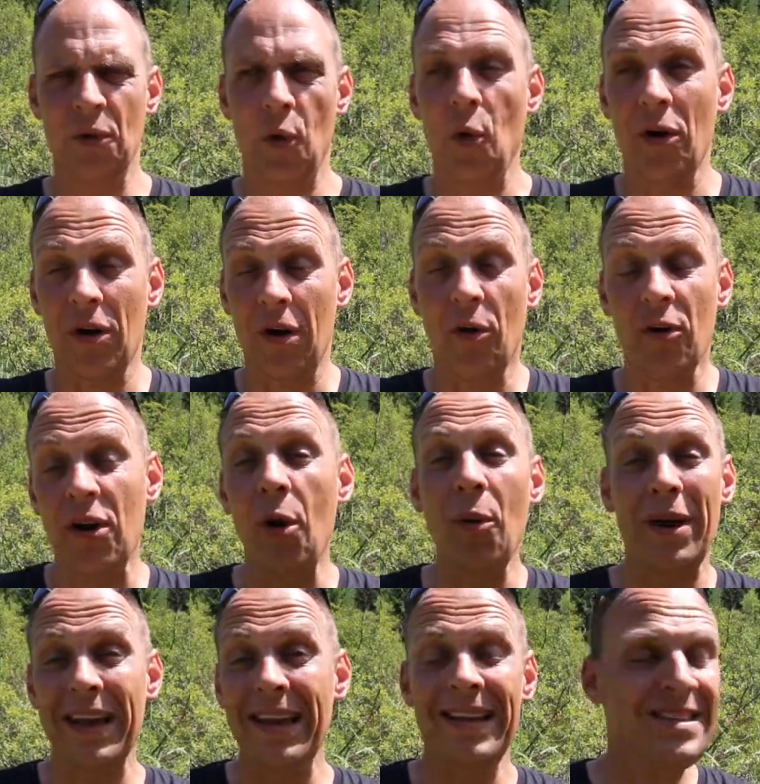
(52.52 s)
or
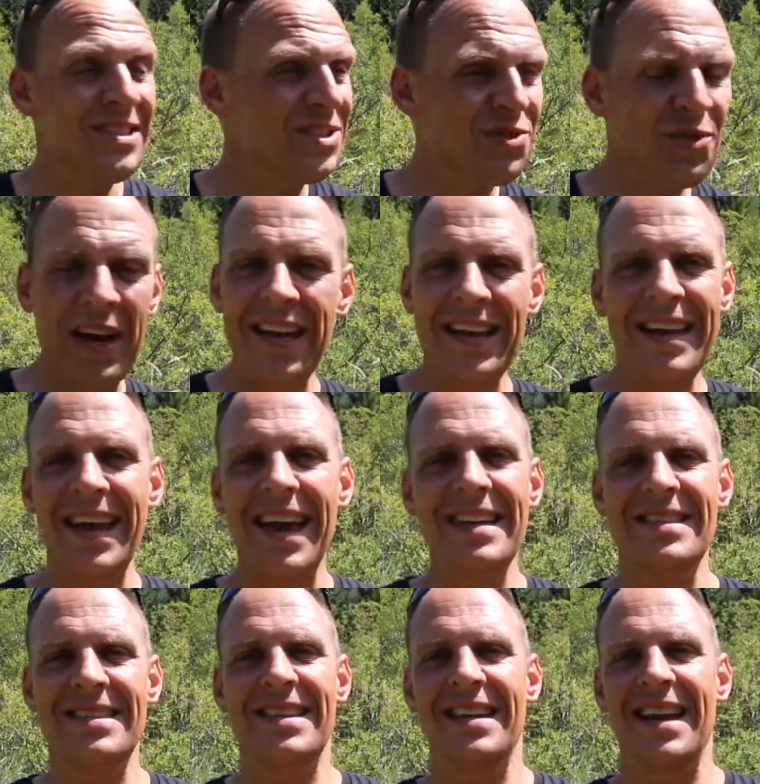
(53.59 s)
go straight
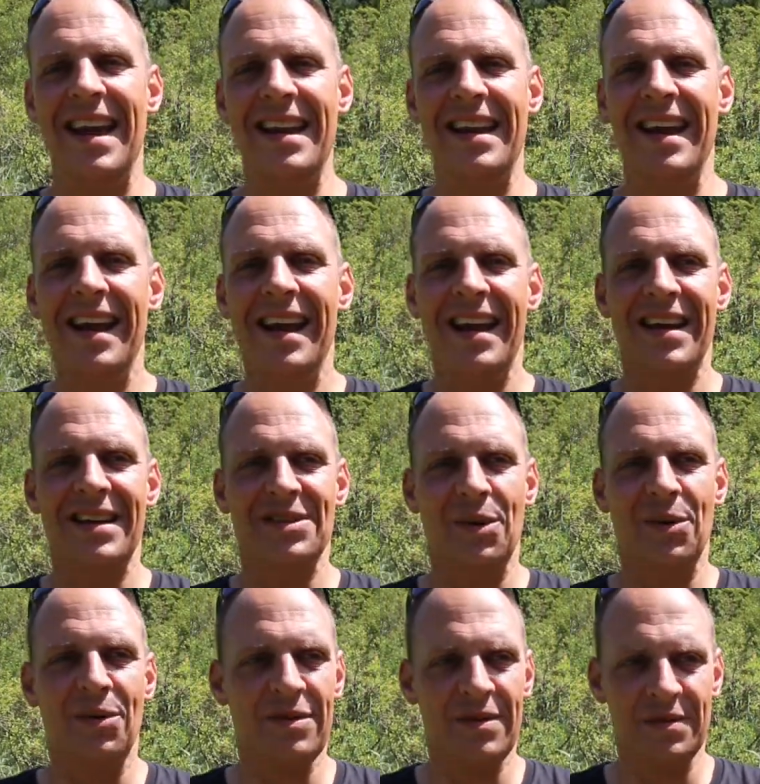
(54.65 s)
against it. And
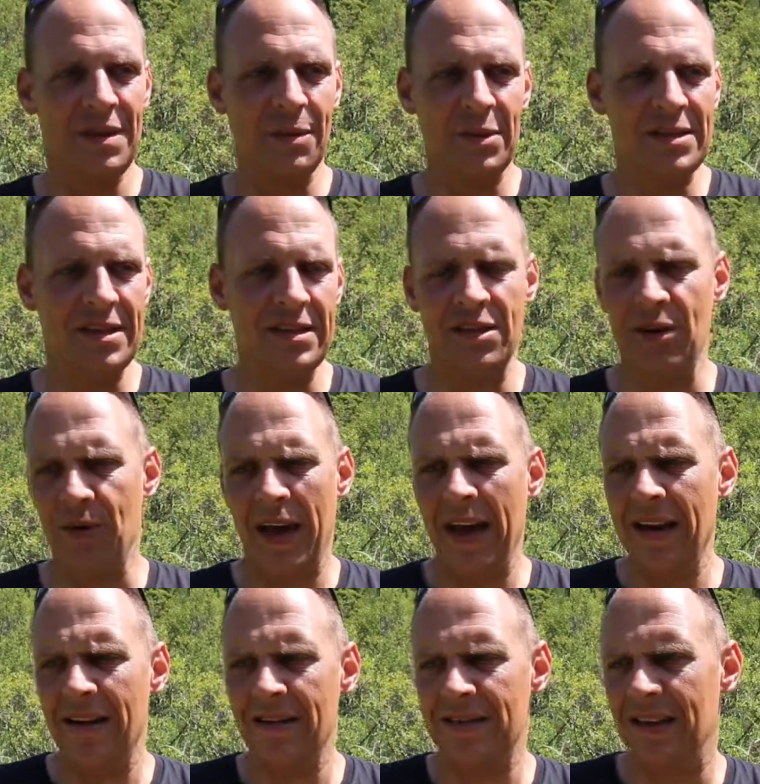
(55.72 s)
so if someone says you
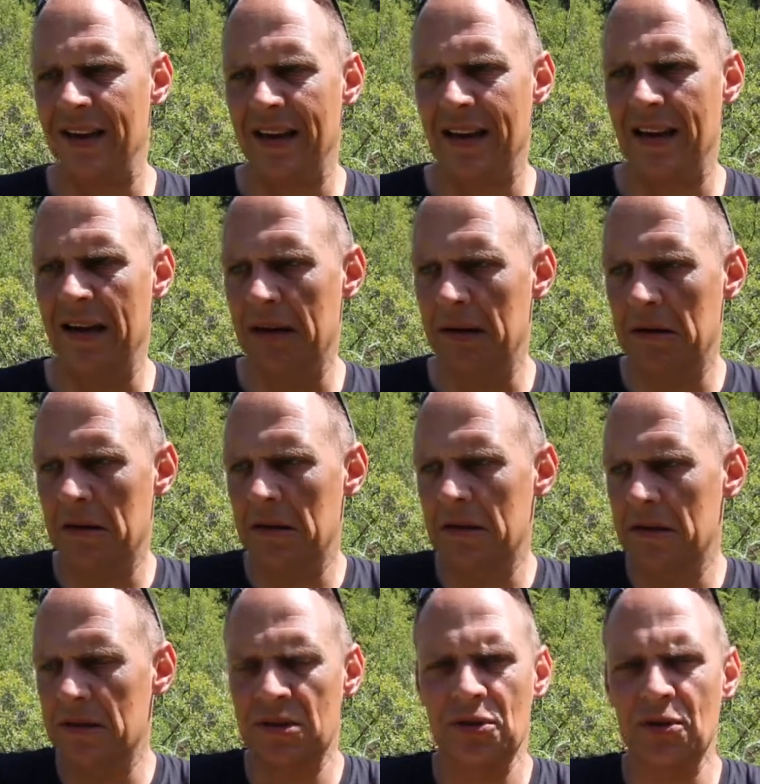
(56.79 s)
cannot take
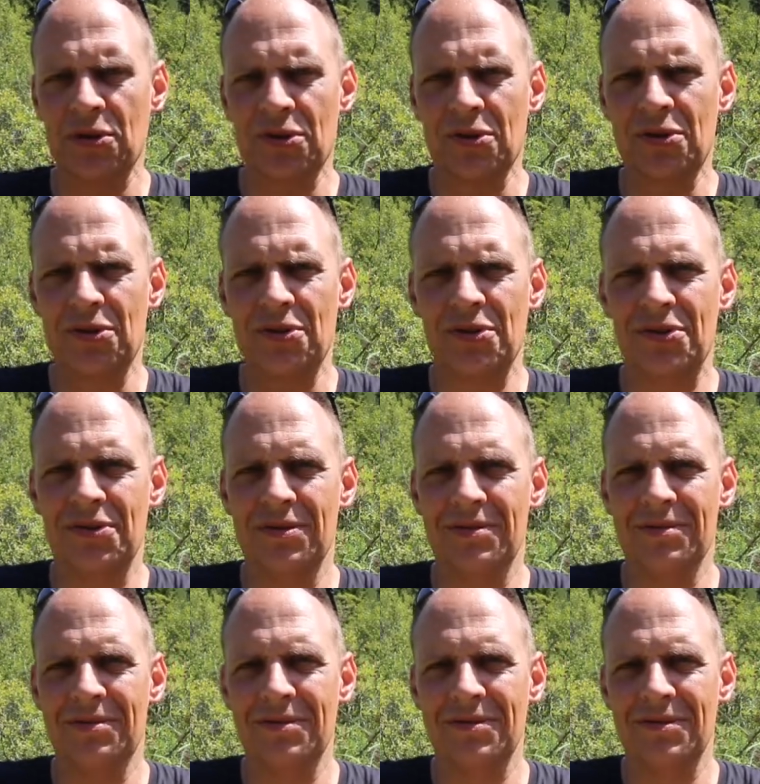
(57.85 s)
a certain
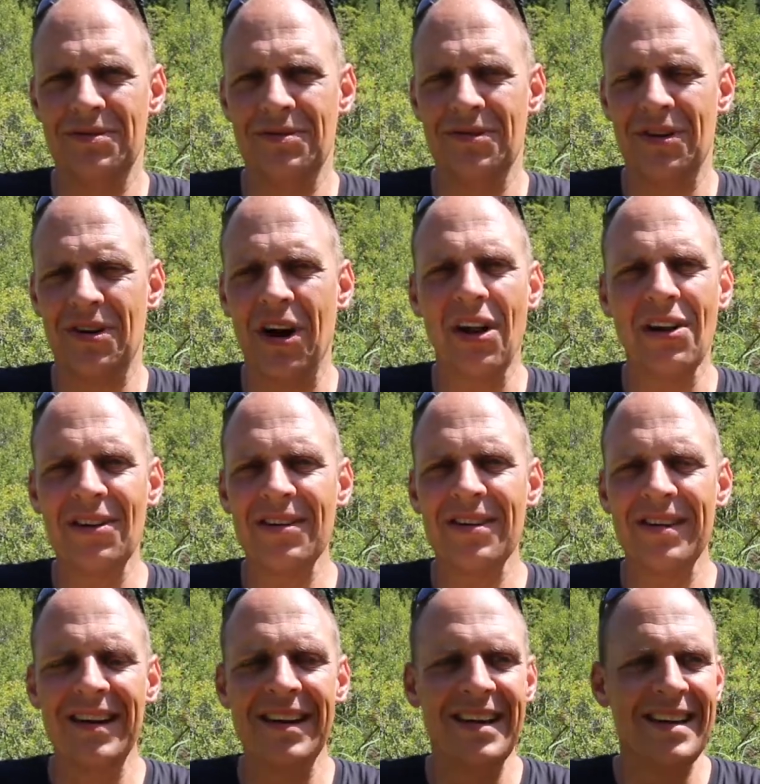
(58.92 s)

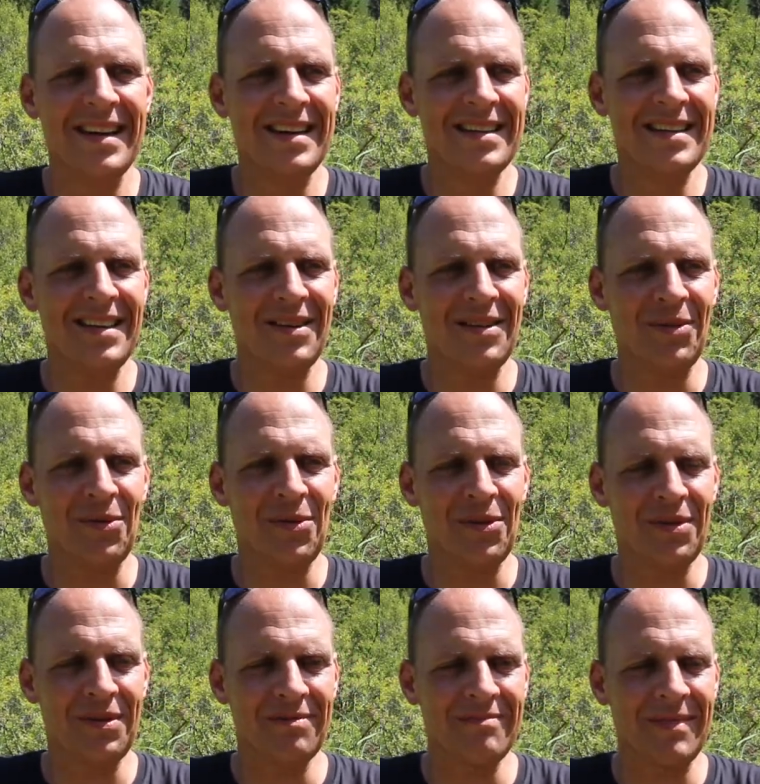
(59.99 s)
color,
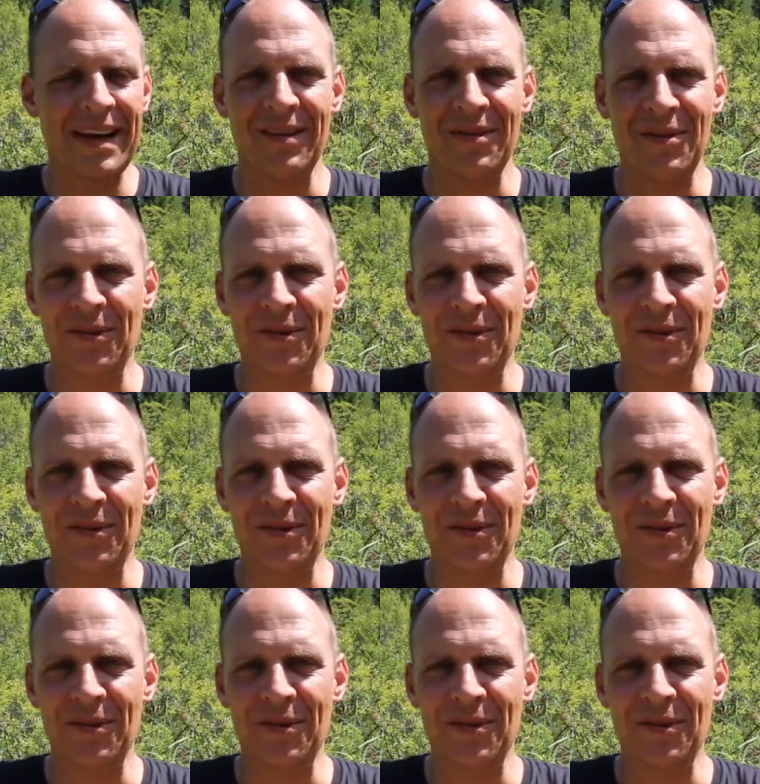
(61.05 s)
or I don't